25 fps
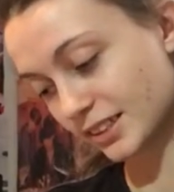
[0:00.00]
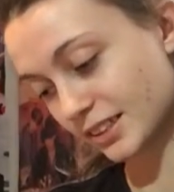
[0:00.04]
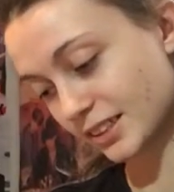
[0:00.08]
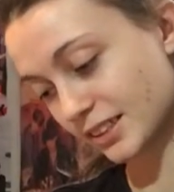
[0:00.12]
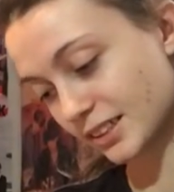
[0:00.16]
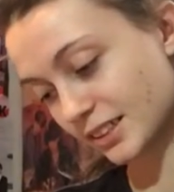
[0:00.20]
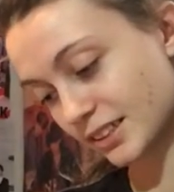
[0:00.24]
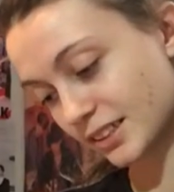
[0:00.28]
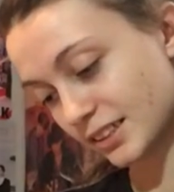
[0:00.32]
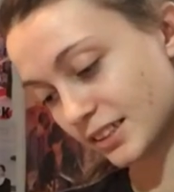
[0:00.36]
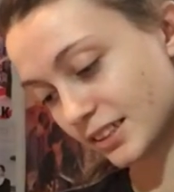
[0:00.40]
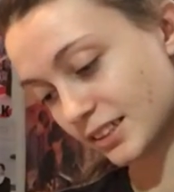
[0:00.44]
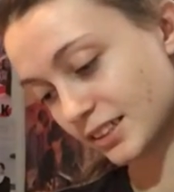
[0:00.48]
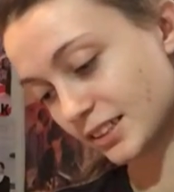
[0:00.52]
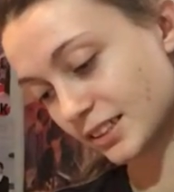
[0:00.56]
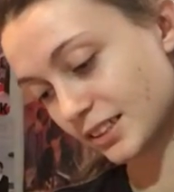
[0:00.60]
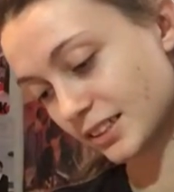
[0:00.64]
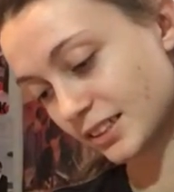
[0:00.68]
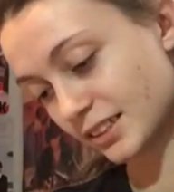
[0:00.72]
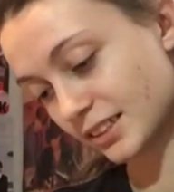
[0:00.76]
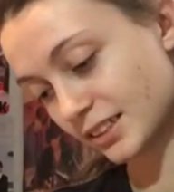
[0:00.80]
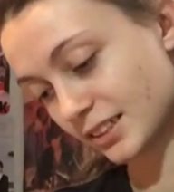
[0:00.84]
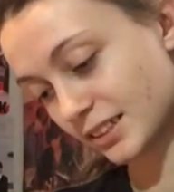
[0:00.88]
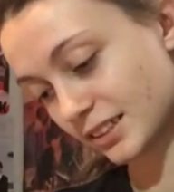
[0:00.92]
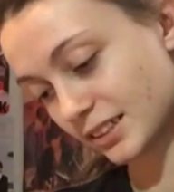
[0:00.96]

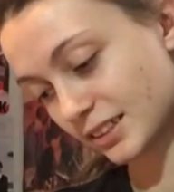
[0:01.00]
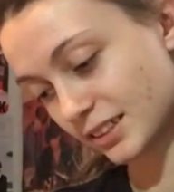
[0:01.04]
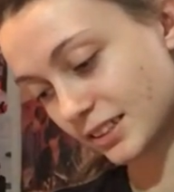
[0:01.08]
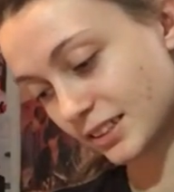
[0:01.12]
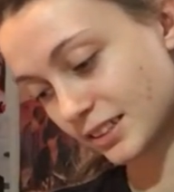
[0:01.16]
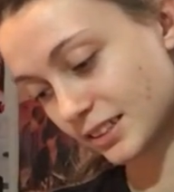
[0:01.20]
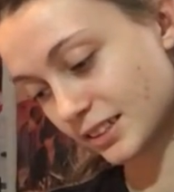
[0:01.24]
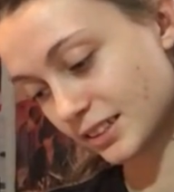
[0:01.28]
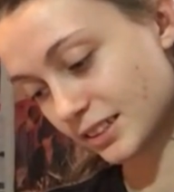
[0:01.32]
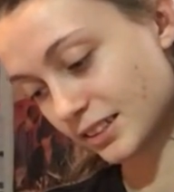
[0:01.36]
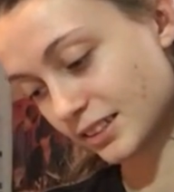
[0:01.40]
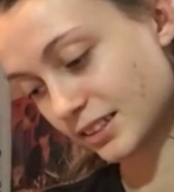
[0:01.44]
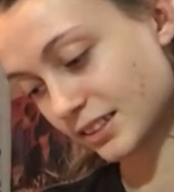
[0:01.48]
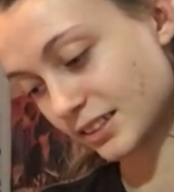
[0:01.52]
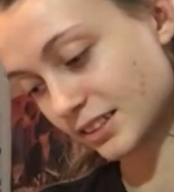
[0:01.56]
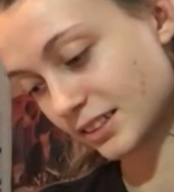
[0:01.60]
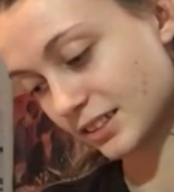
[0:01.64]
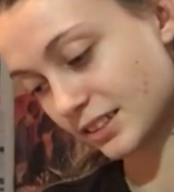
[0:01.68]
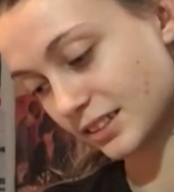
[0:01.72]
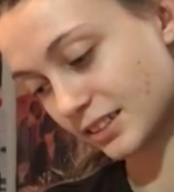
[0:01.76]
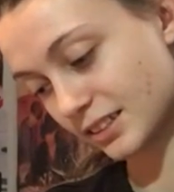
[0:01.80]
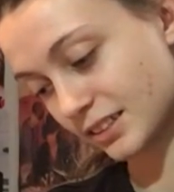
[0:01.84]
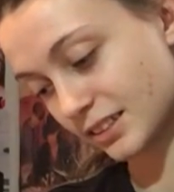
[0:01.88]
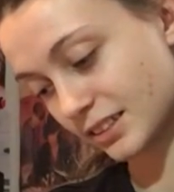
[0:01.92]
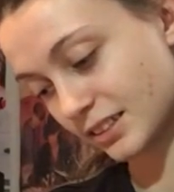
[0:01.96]

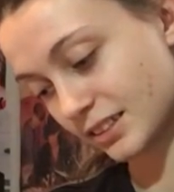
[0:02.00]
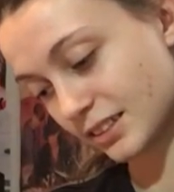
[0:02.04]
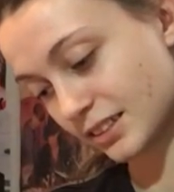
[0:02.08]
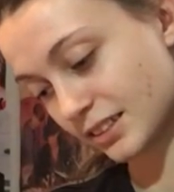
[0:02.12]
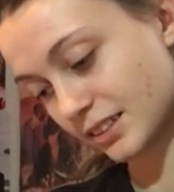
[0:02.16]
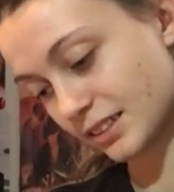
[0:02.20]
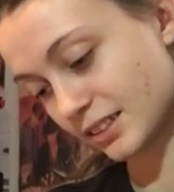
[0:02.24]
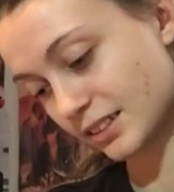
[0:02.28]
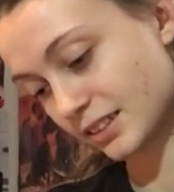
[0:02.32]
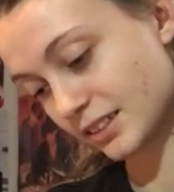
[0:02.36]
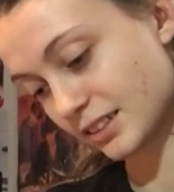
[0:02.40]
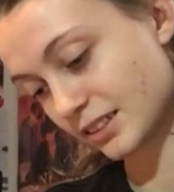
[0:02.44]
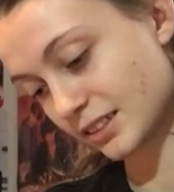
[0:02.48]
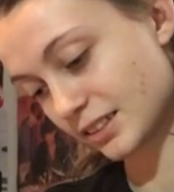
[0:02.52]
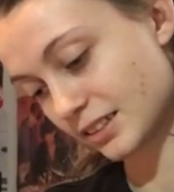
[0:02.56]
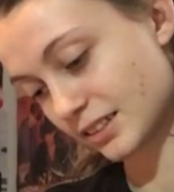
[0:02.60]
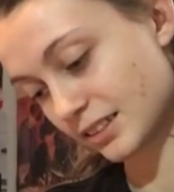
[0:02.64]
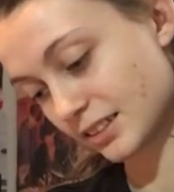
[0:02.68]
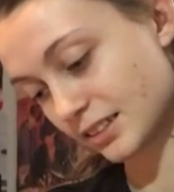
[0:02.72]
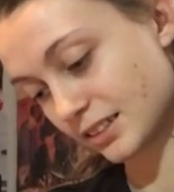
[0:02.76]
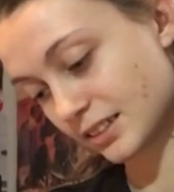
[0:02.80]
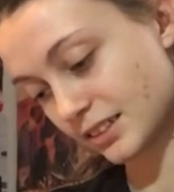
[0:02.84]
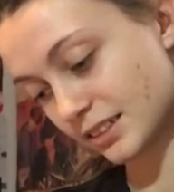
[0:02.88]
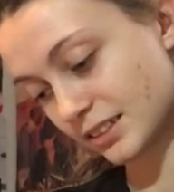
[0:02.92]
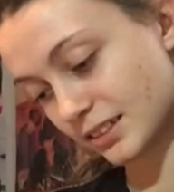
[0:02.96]

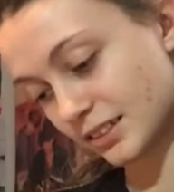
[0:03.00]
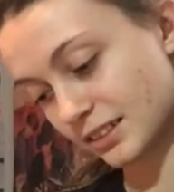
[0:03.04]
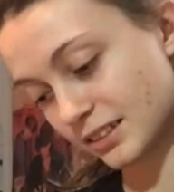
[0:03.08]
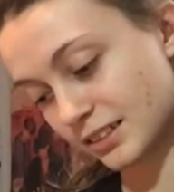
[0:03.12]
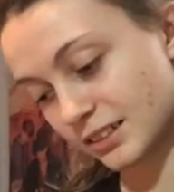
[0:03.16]
[no speech]